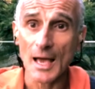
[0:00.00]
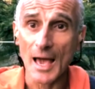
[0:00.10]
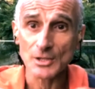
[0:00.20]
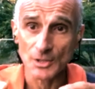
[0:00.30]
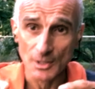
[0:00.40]

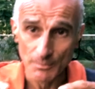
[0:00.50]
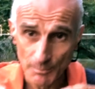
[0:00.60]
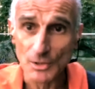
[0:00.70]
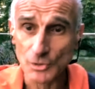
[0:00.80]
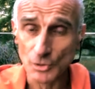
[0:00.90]
actually
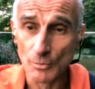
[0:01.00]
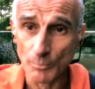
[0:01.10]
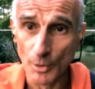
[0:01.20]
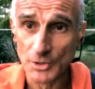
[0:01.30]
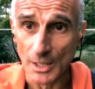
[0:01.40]
makes you
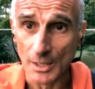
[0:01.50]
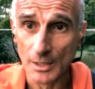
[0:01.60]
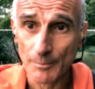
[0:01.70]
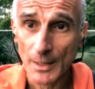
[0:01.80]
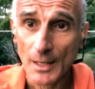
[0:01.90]
more sick.